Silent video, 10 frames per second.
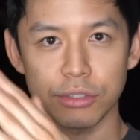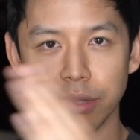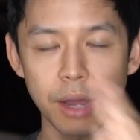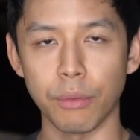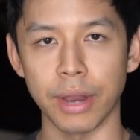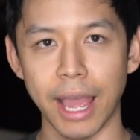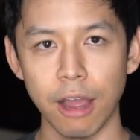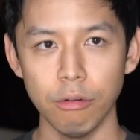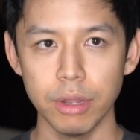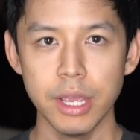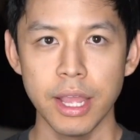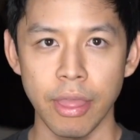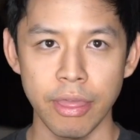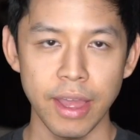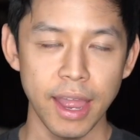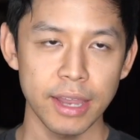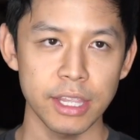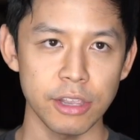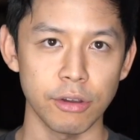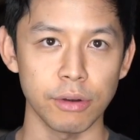that one out,
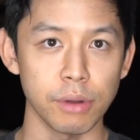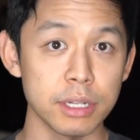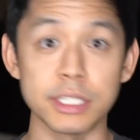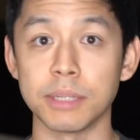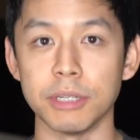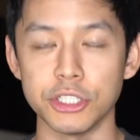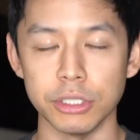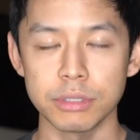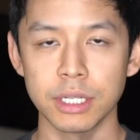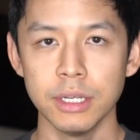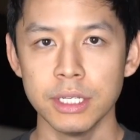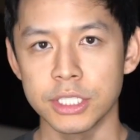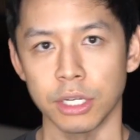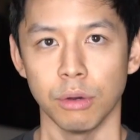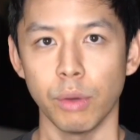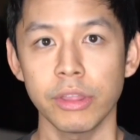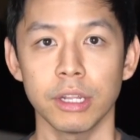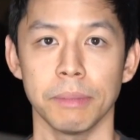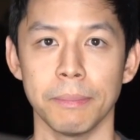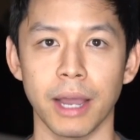then you're gonna run into some issues. So one thing to
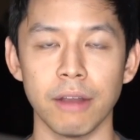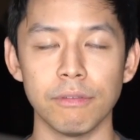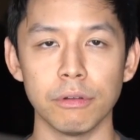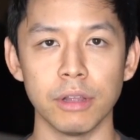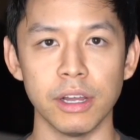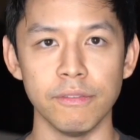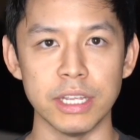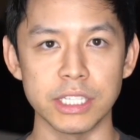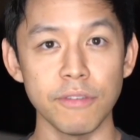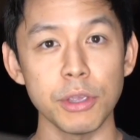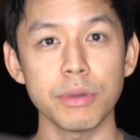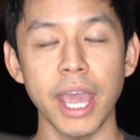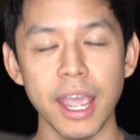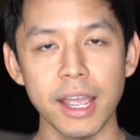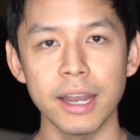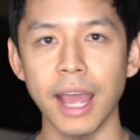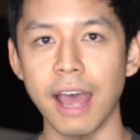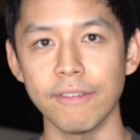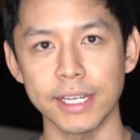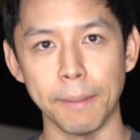be mindful of is if you can
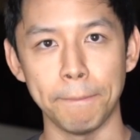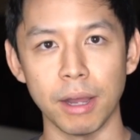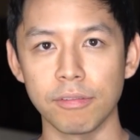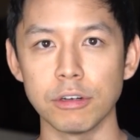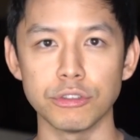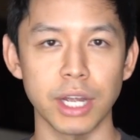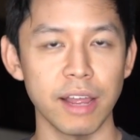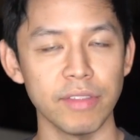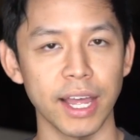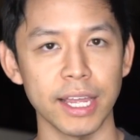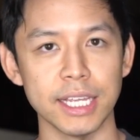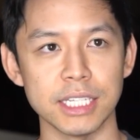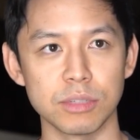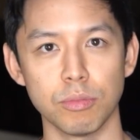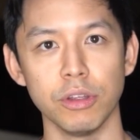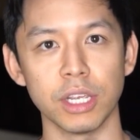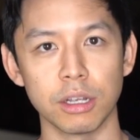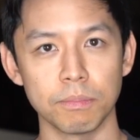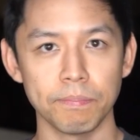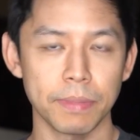have like a buffer drive that is really
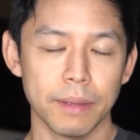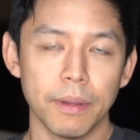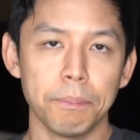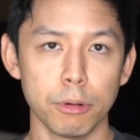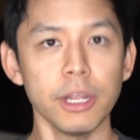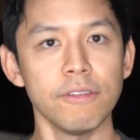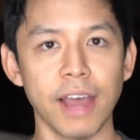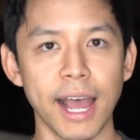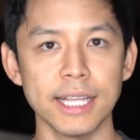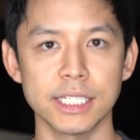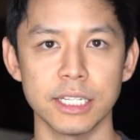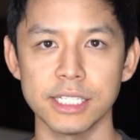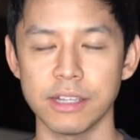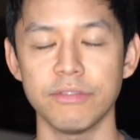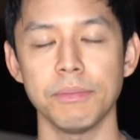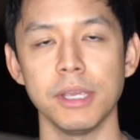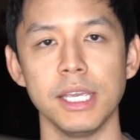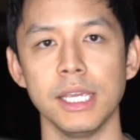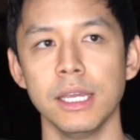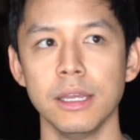pretty fast. It doesn't have to
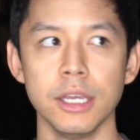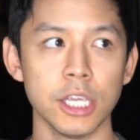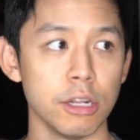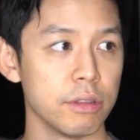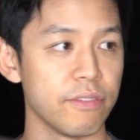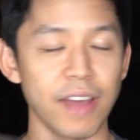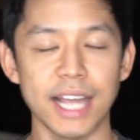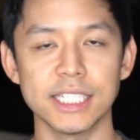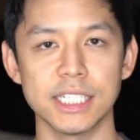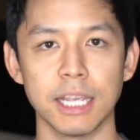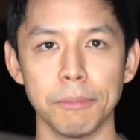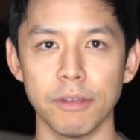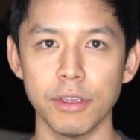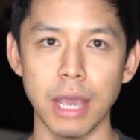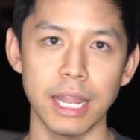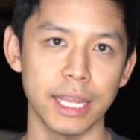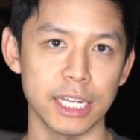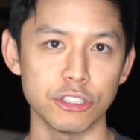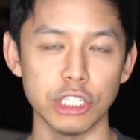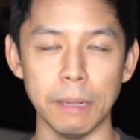be, the fastest thing, but if you had like a
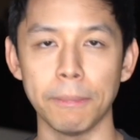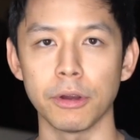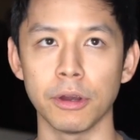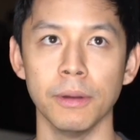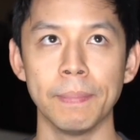cheaper,